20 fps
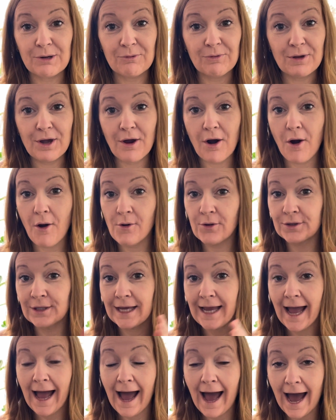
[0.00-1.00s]
We are
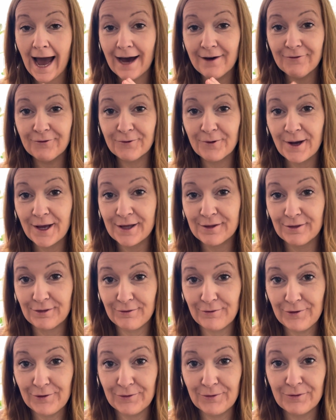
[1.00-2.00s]
only halfway
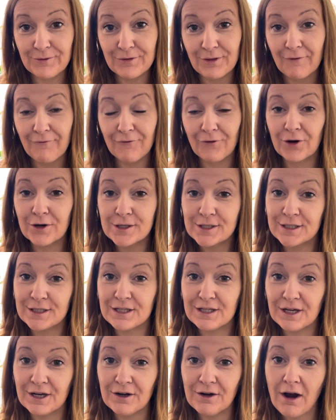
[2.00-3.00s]
through the first
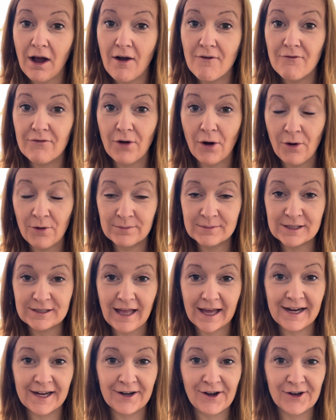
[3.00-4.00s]
year of
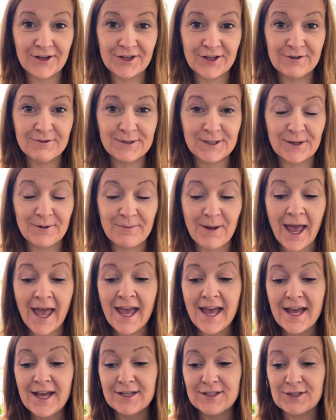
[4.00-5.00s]
homesteading on YouTube.
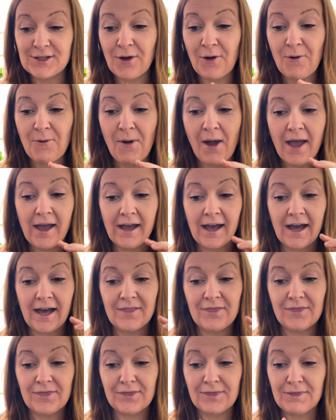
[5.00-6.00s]
So
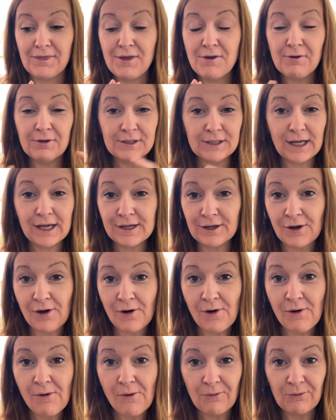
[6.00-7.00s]
you can
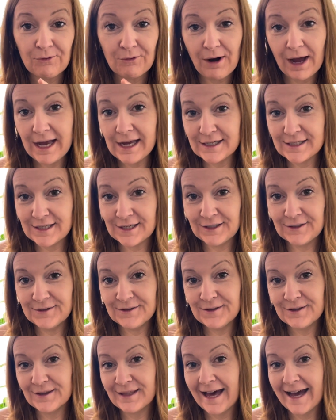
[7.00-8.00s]
go right
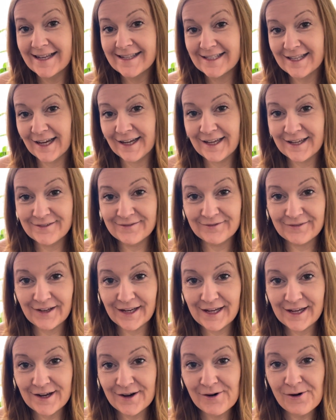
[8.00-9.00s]
to that second
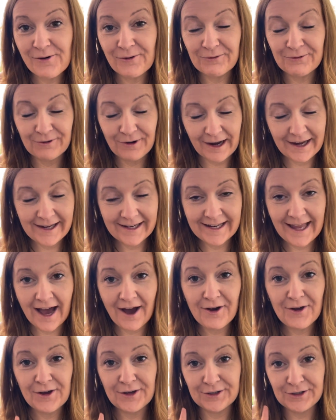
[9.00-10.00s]
video right
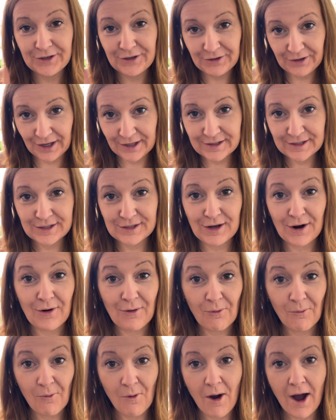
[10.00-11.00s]
now and you can
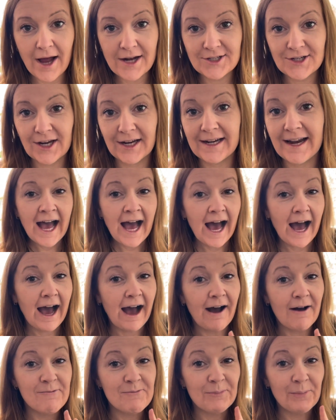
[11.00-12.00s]
start watching.
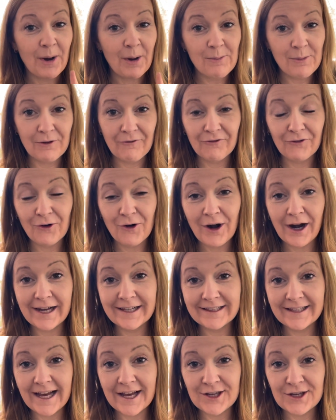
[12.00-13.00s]
But before
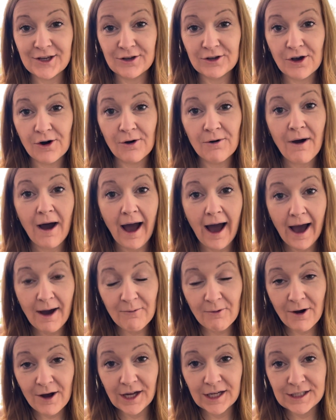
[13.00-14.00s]
I let you go, I
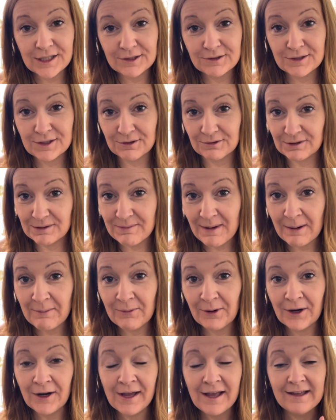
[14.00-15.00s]
want you to
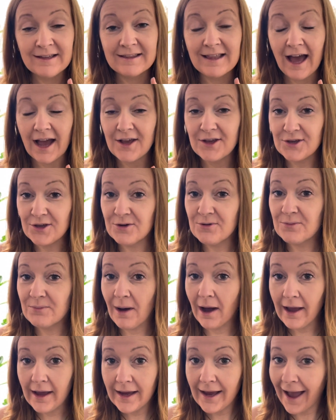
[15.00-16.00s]
remember that you
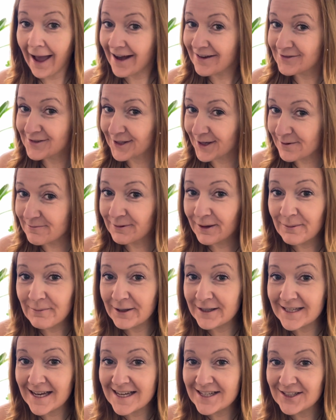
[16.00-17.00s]
might have some
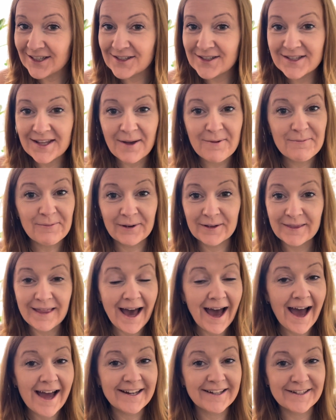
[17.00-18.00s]
limitations, but
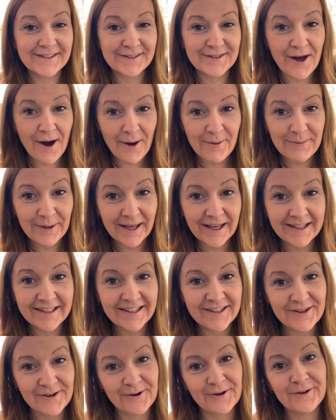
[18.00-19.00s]
that does not
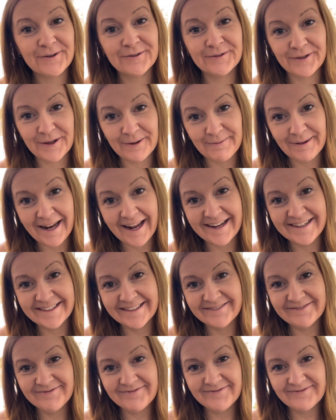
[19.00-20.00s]
mean you're limited.
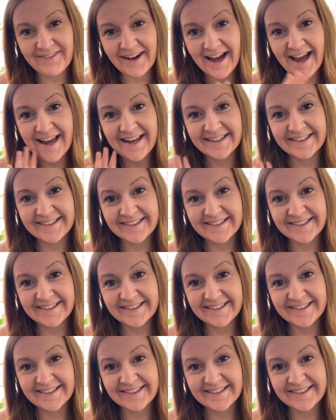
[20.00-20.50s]
Bye.